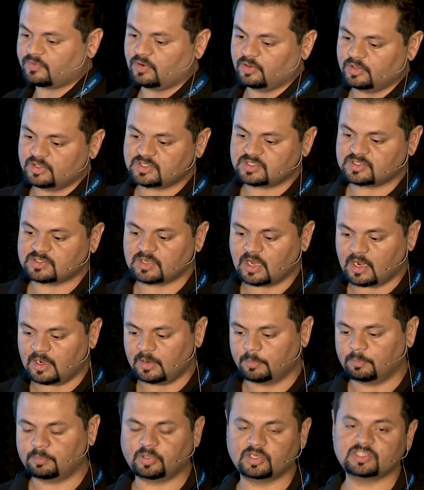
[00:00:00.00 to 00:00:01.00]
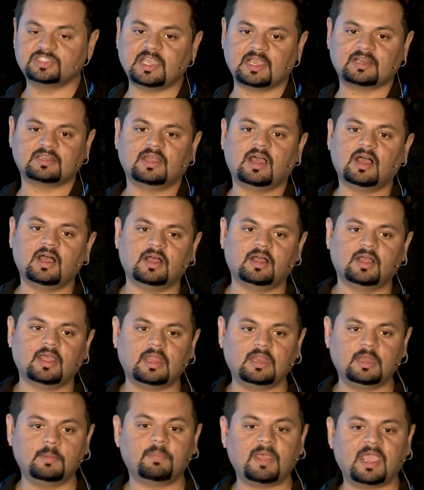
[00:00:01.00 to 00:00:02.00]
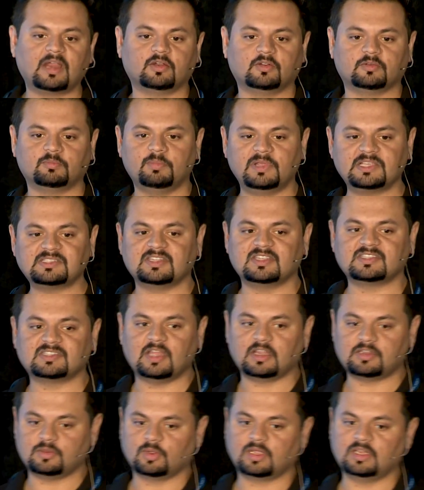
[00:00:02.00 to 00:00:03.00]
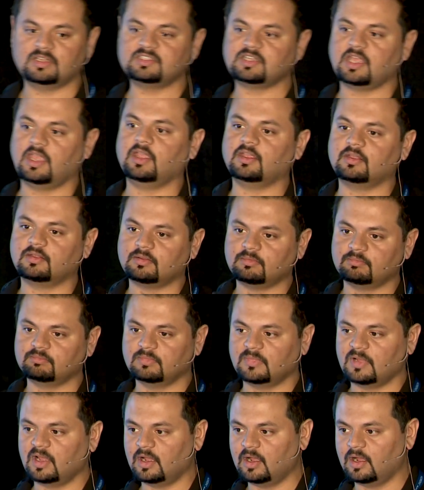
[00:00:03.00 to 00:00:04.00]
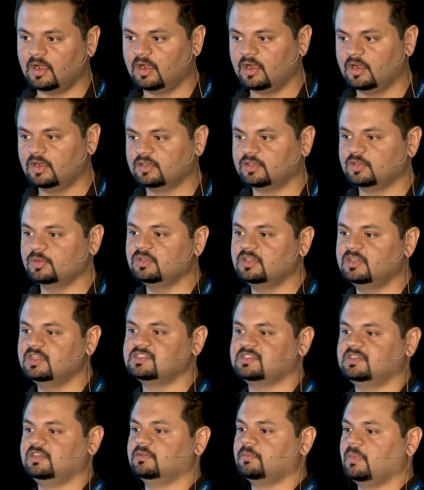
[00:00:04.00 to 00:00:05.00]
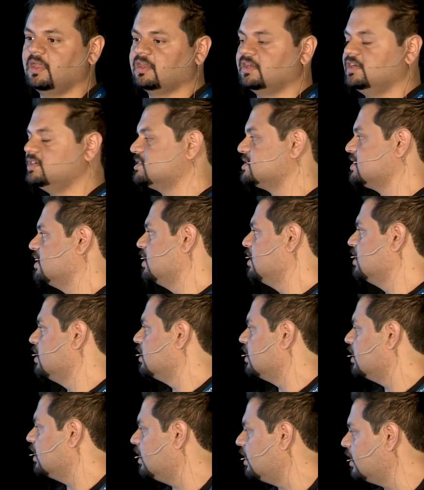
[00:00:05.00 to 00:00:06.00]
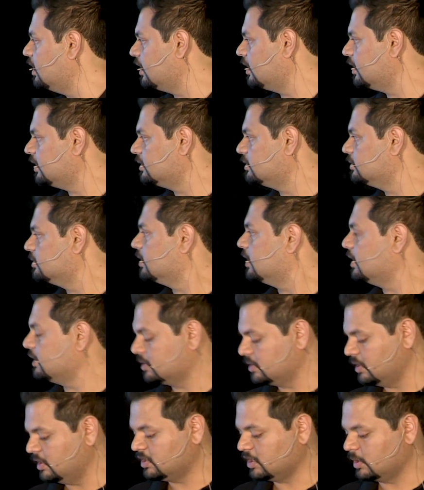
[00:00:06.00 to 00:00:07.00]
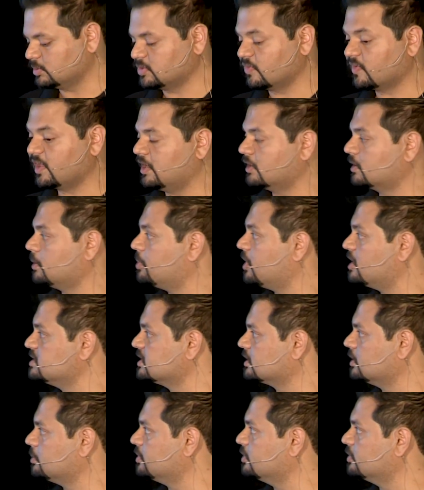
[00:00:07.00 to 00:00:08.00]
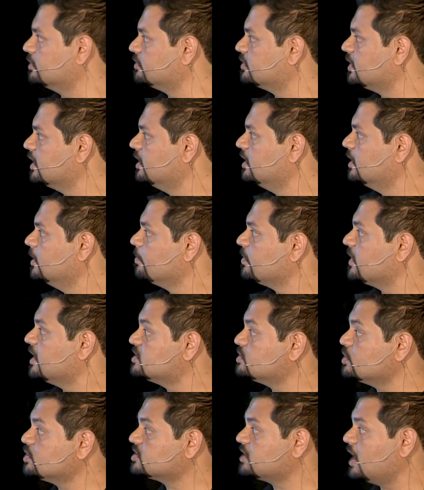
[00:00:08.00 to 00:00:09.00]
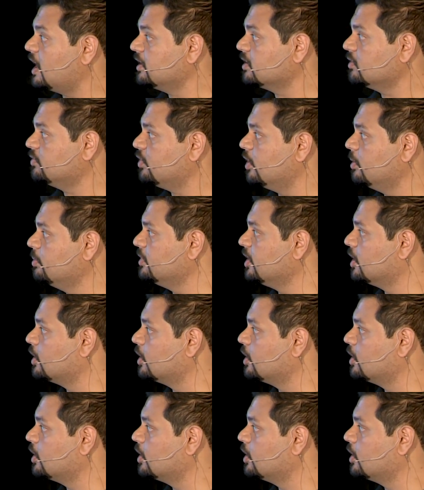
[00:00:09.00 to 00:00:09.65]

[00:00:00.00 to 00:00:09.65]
course, project an impact on business that you can take to the decision makers in terms of getting the project approved. So starting from the